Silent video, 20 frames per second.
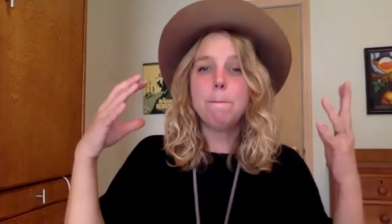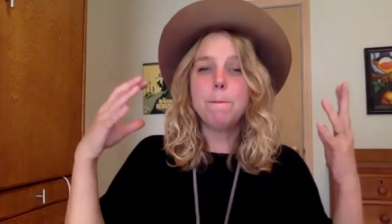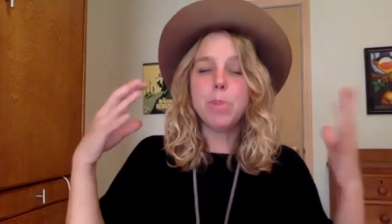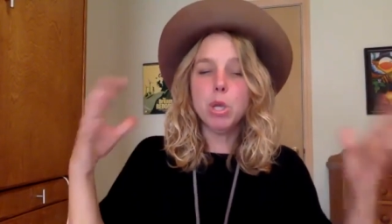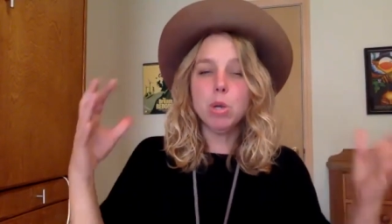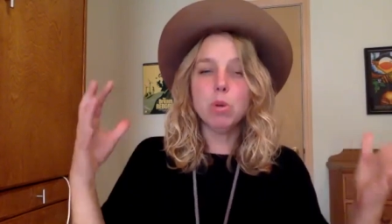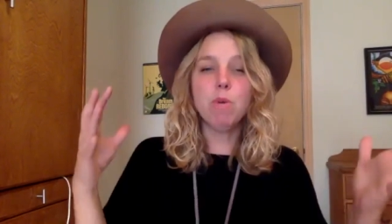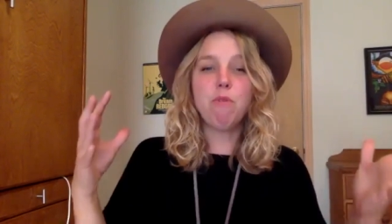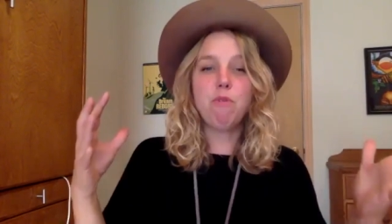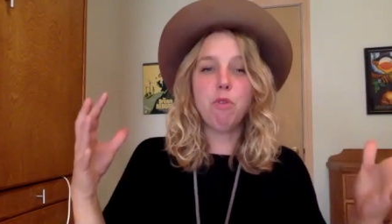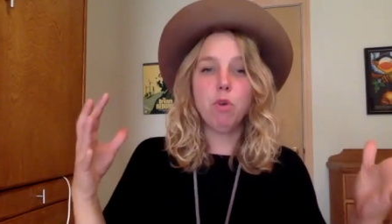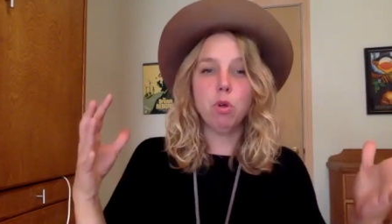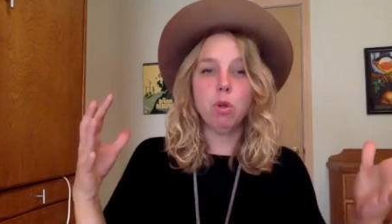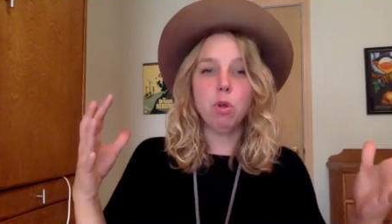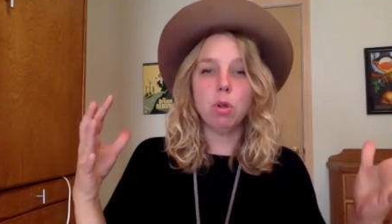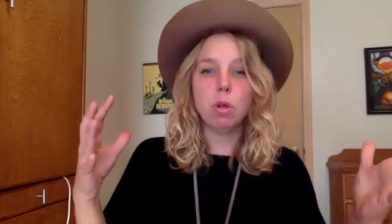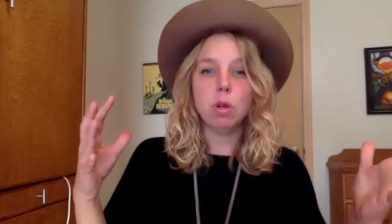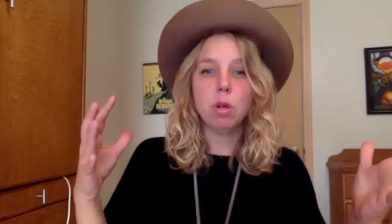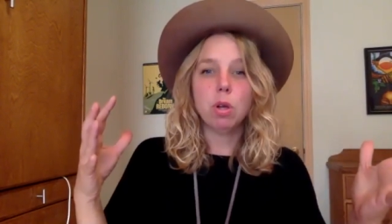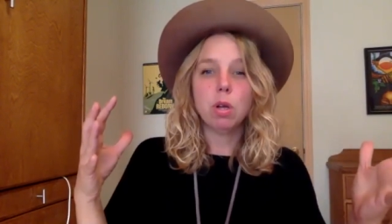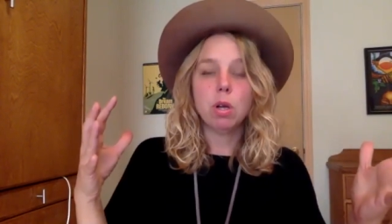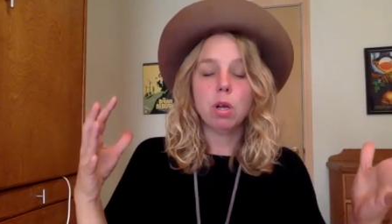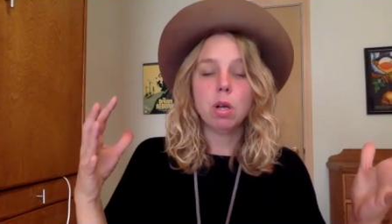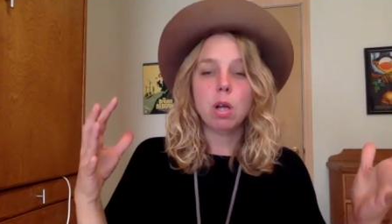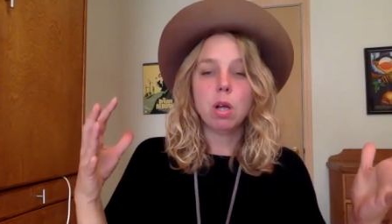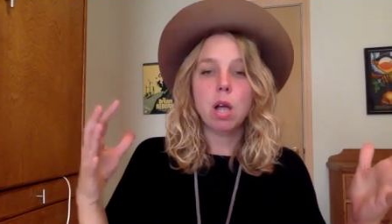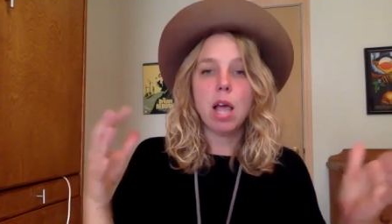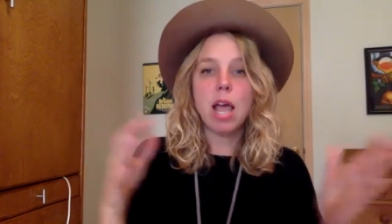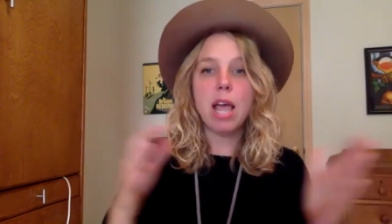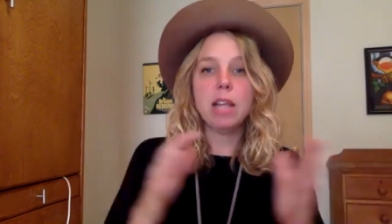Beautiful.
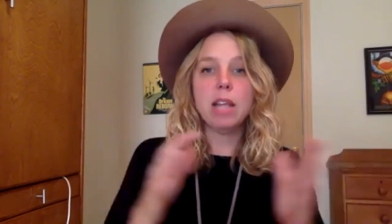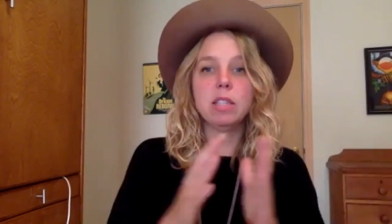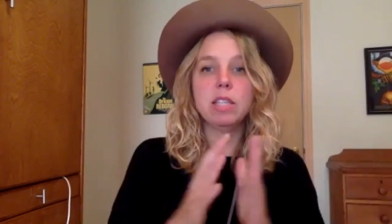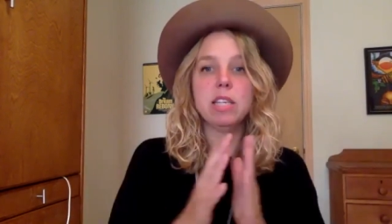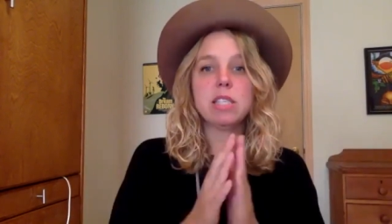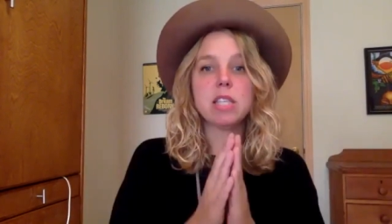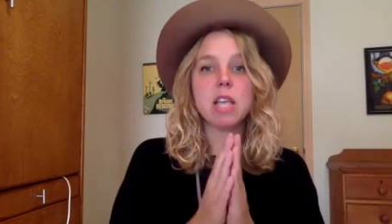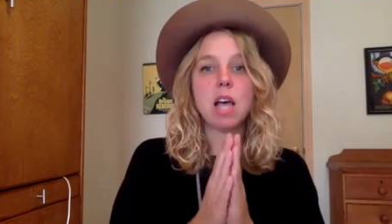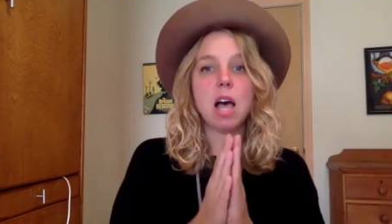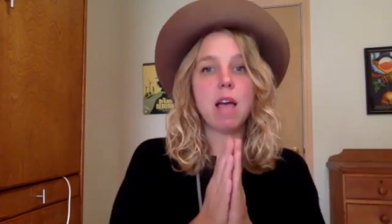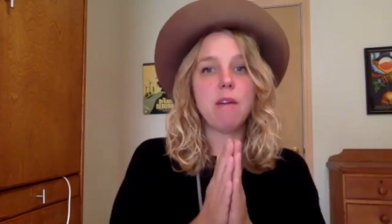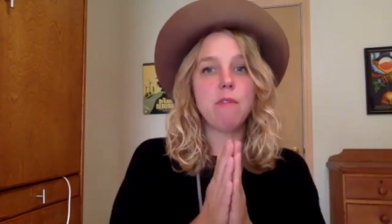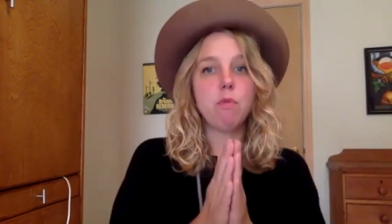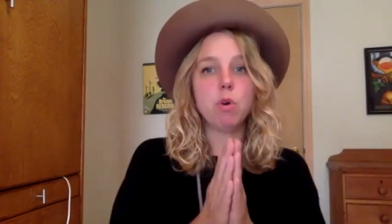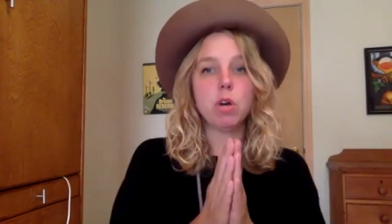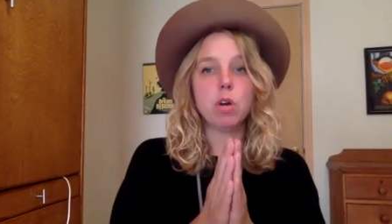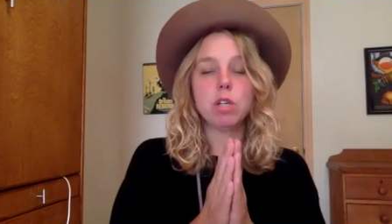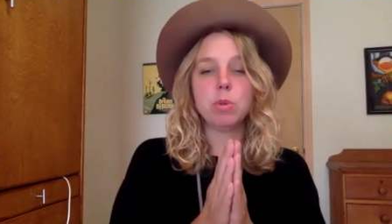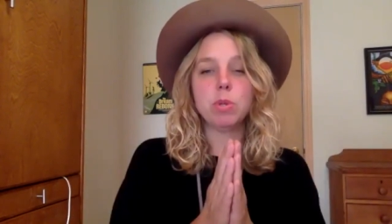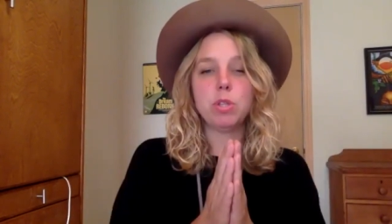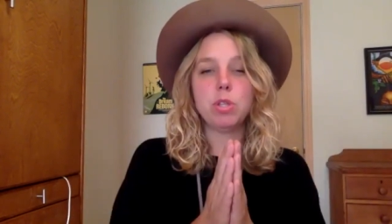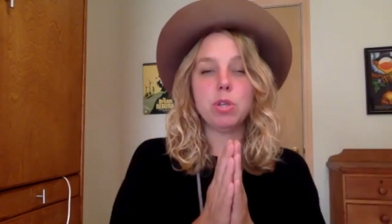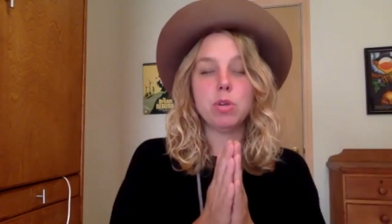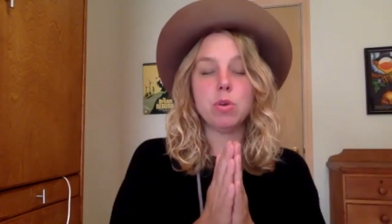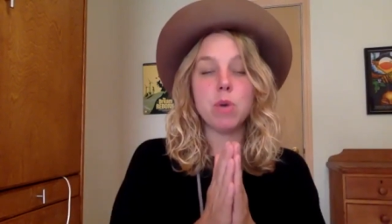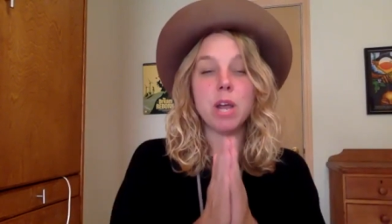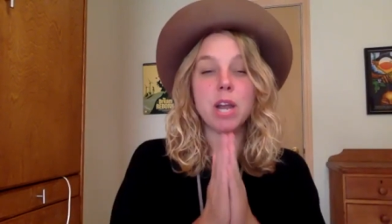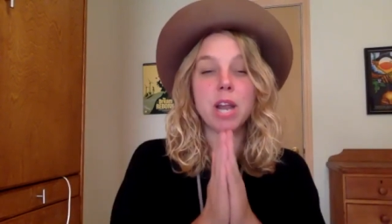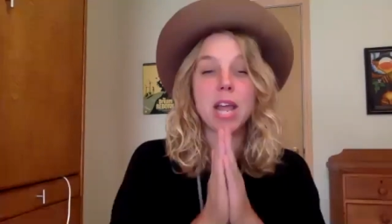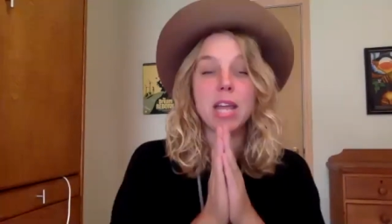And Lisa, I've worked with
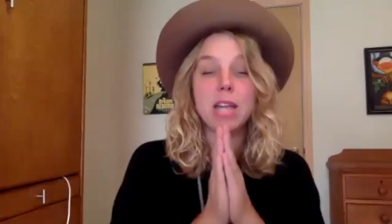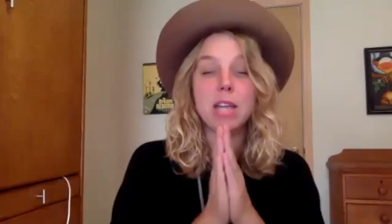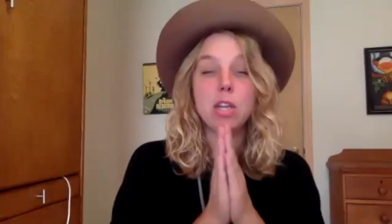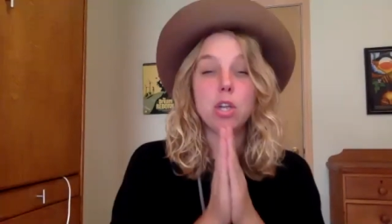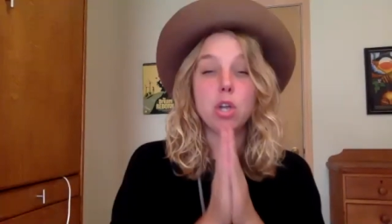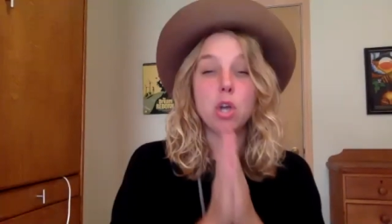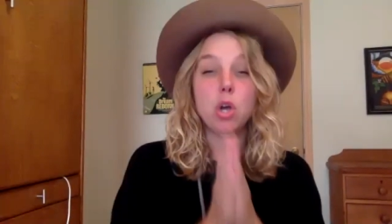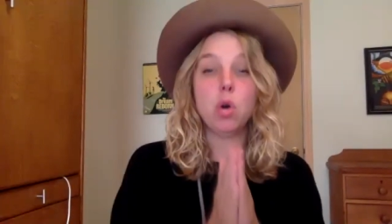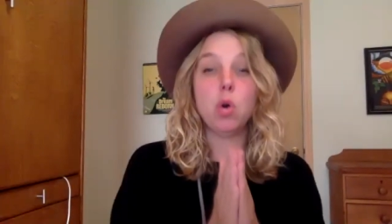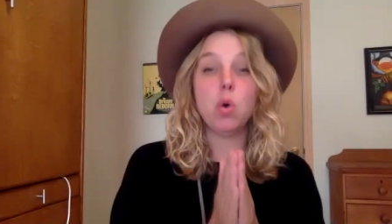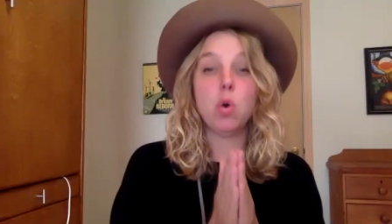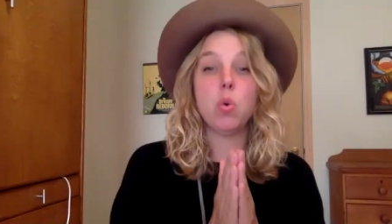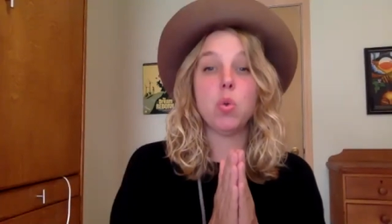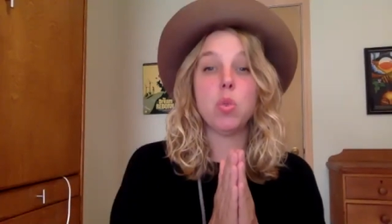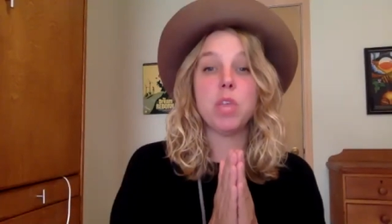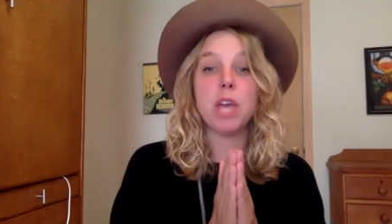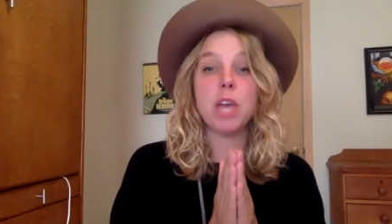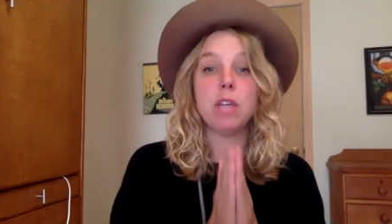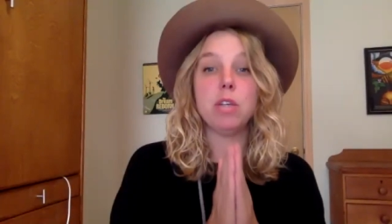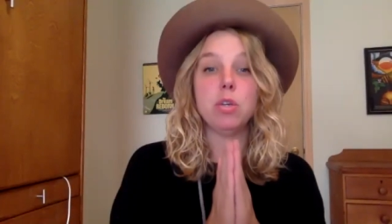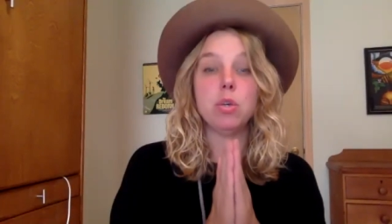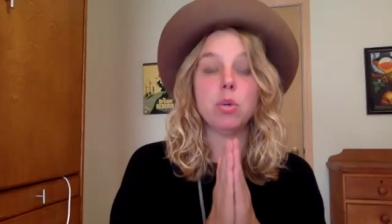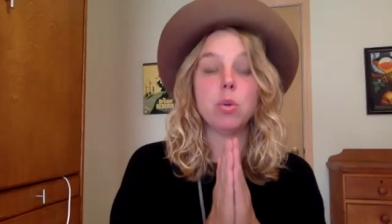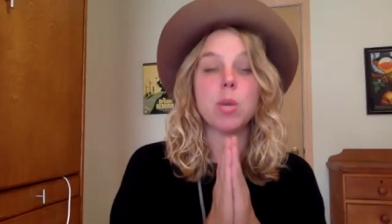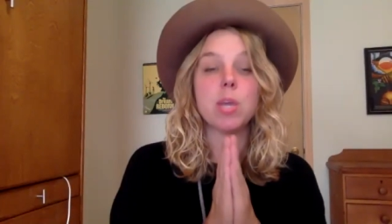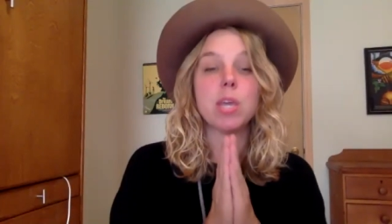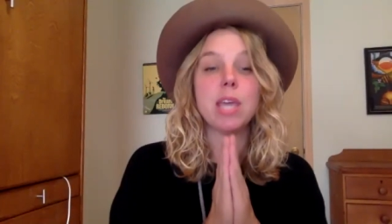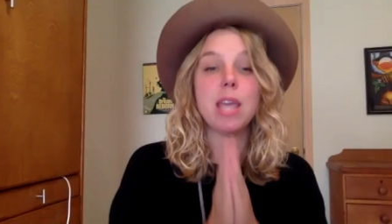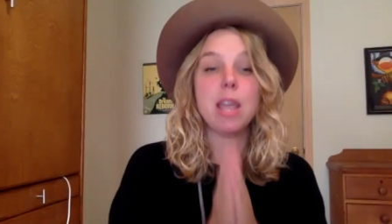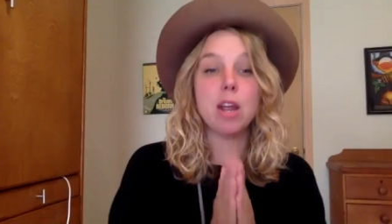you and I know that you're
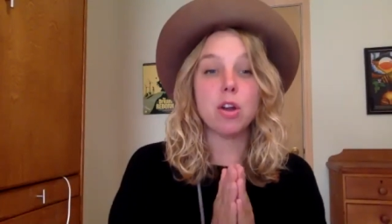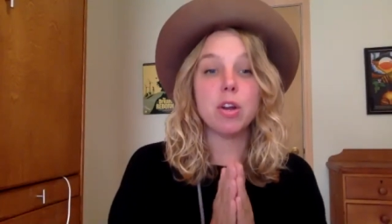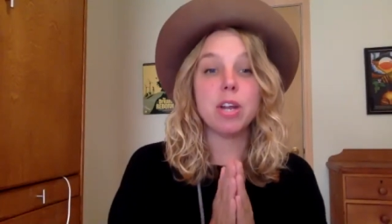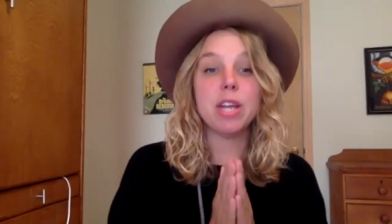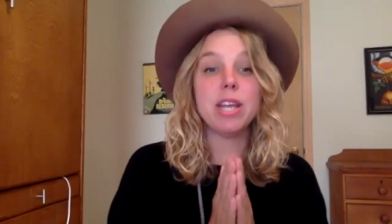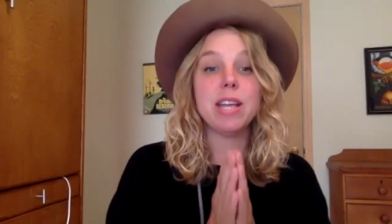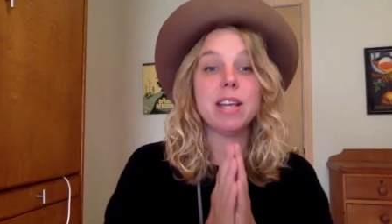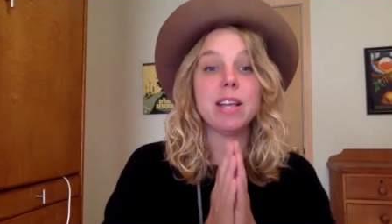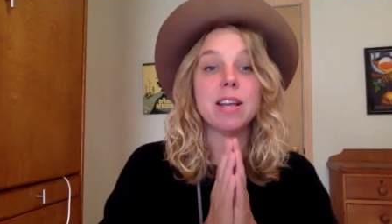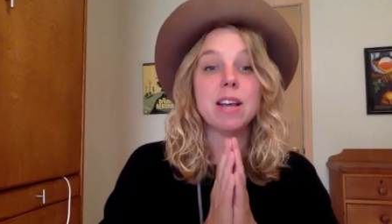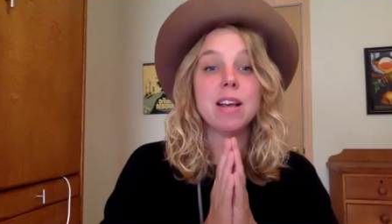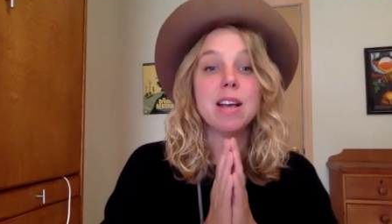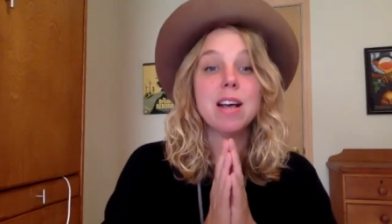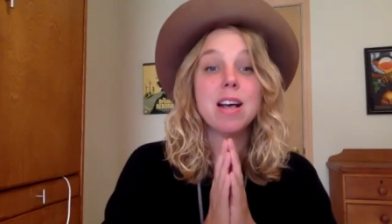carrying